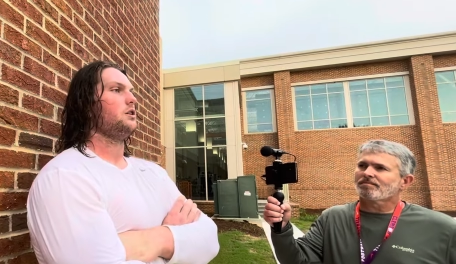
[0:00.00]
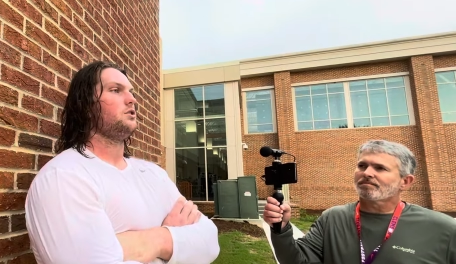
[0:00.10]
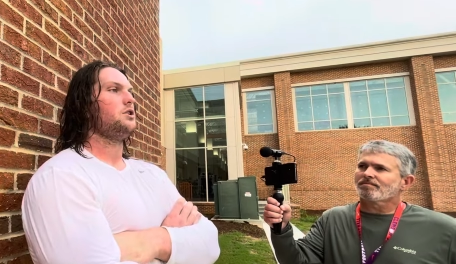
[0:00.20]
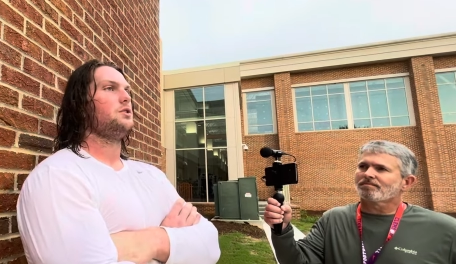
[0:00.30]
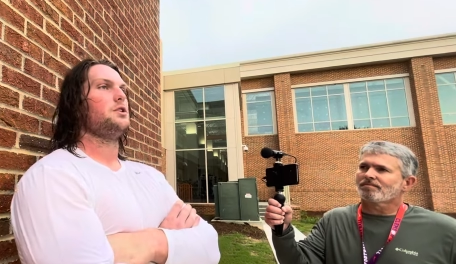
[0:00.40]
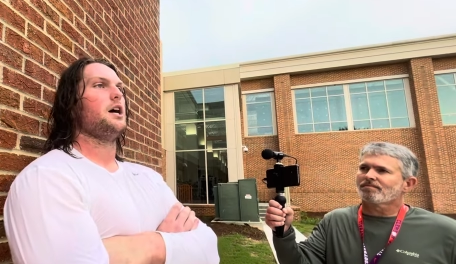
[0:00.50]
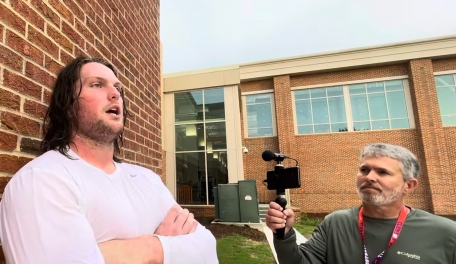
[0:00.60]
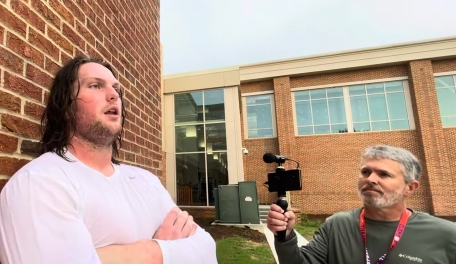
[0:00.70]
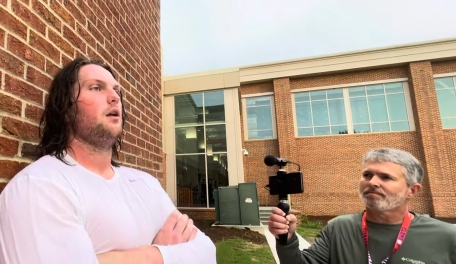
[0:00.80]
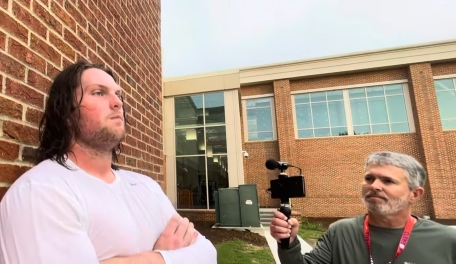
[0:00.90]
Speaker 1: Like she's
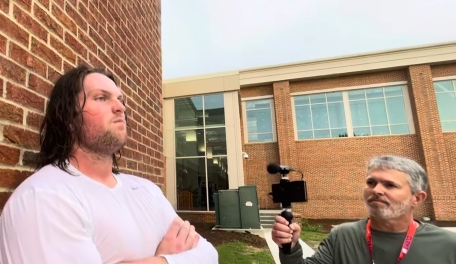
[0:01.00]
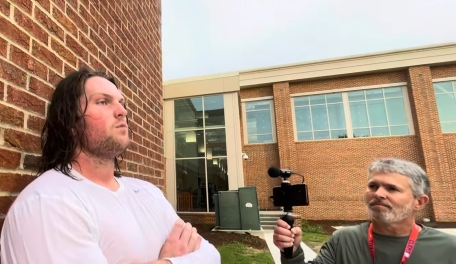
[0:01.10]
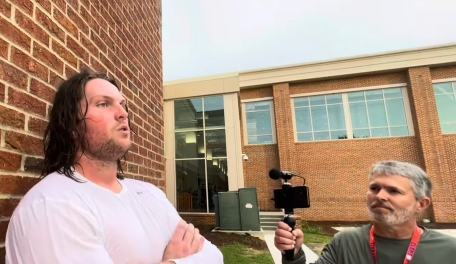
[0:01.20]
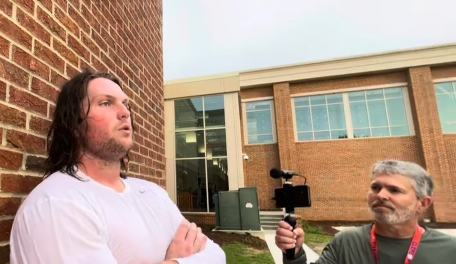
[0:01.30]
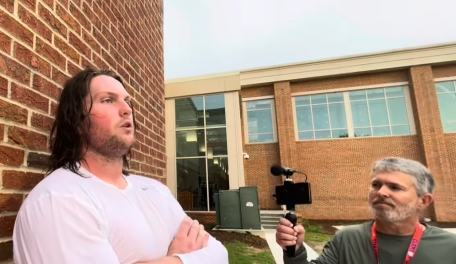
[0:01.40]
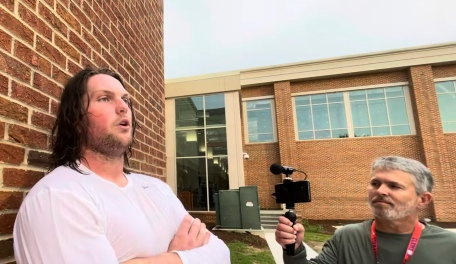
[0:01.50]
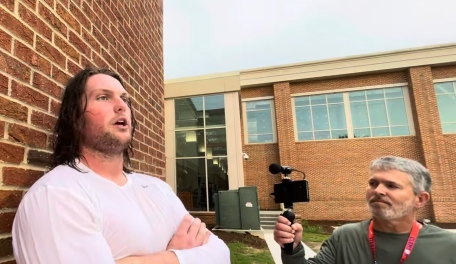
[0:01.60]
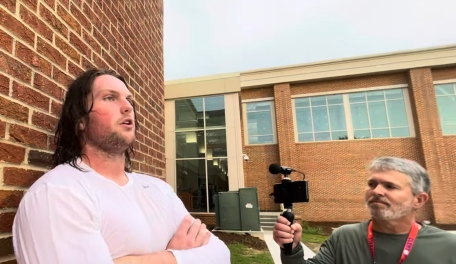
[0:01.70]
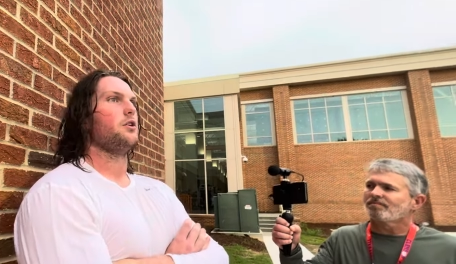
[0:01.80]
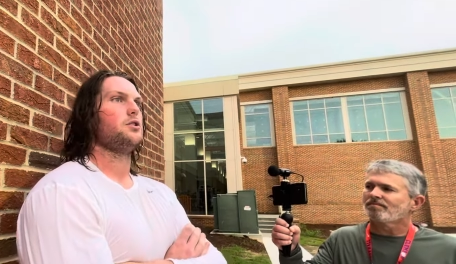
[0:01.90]
not we don't
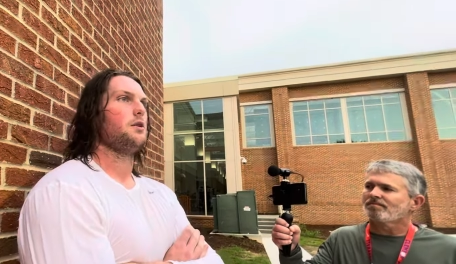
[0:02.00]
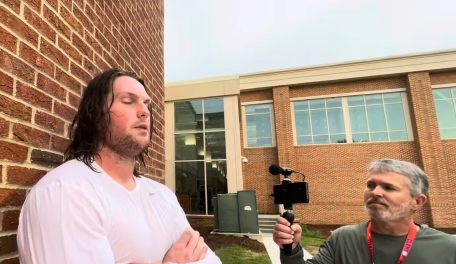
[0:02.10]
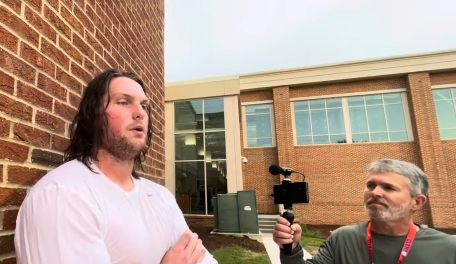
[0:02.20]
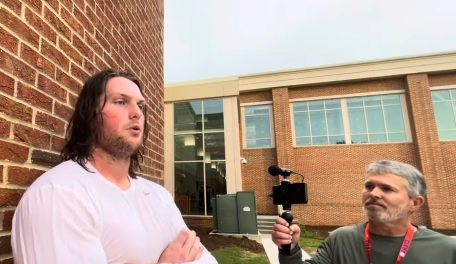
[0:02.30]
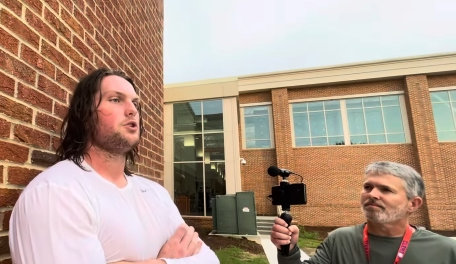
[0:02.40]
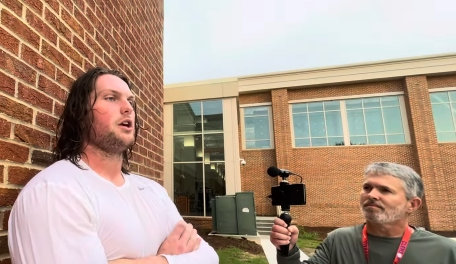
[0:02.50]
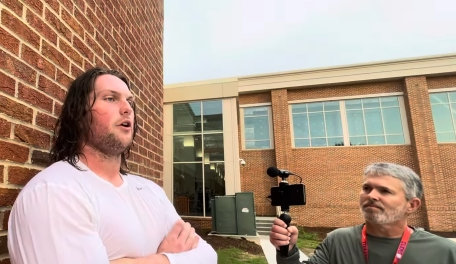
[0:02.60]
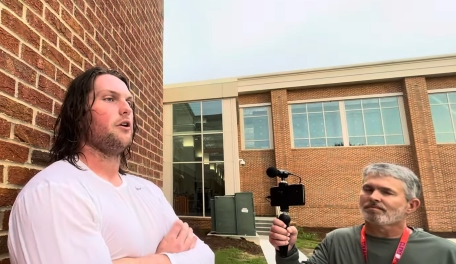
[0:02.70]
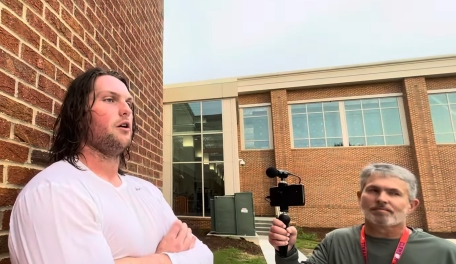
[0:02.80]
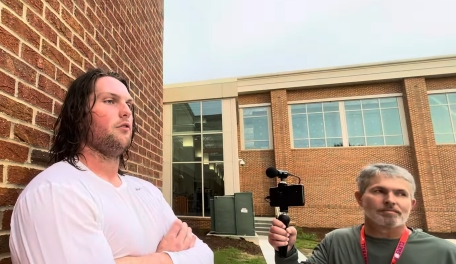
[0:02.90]
look at her as someone that we're
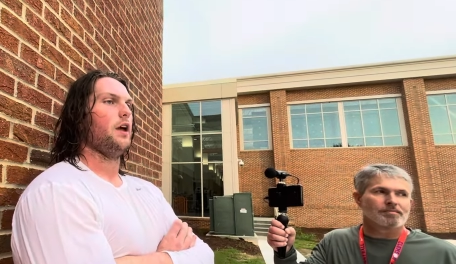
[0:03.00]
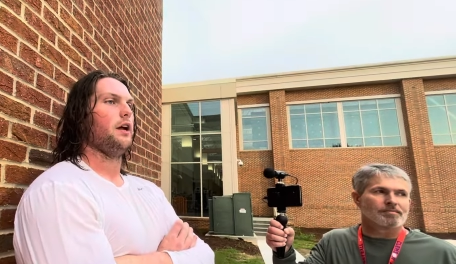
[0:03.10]
scared of.